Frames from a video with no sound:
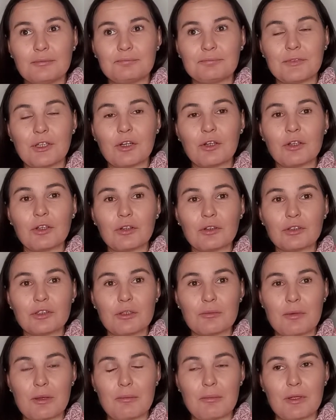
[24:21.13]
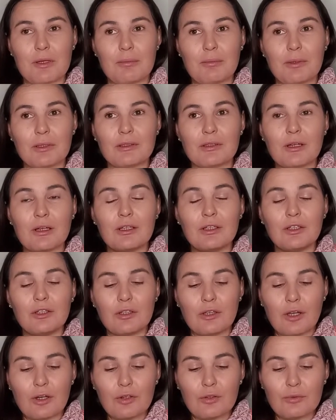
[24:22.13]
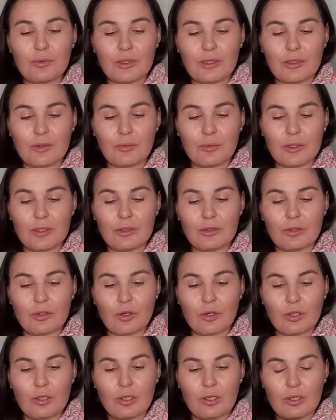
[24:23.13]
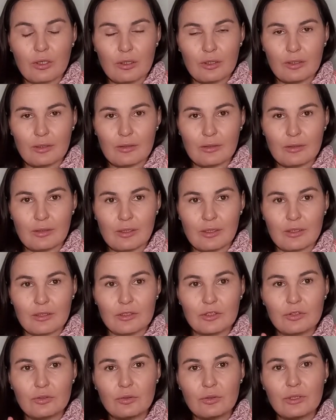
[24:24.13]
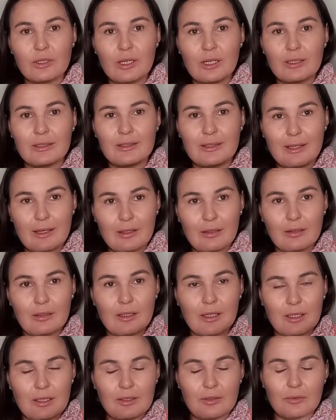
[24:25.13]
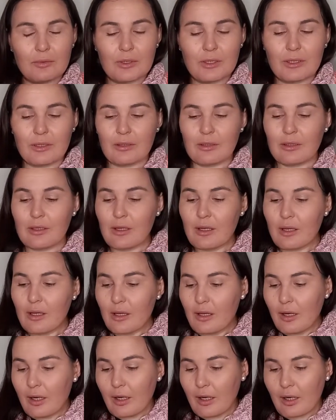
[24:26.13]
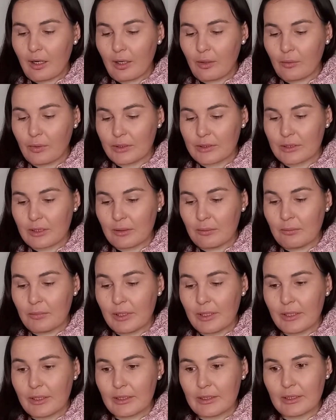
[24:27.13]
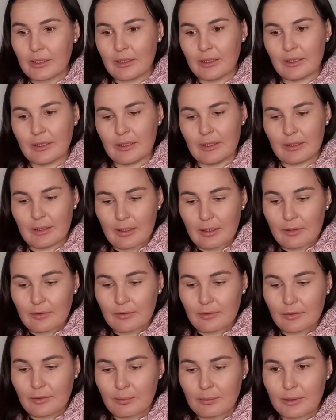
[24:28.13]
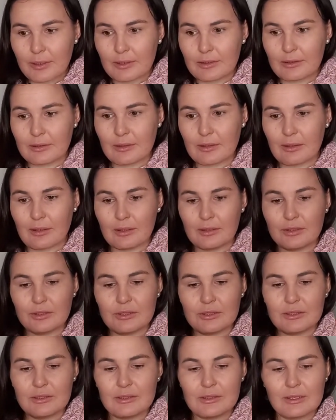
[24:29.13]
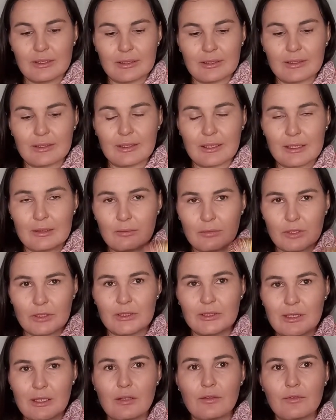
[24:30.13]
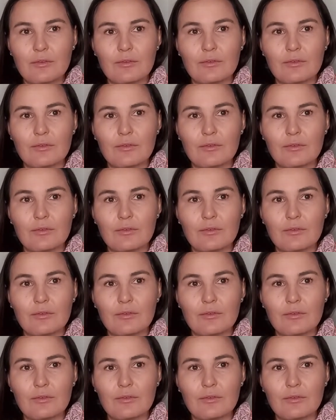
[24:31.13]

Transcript: I can't remember. But I know when I went online and I saw the Adele colorway, I was immediately in love, but I just didn't get myself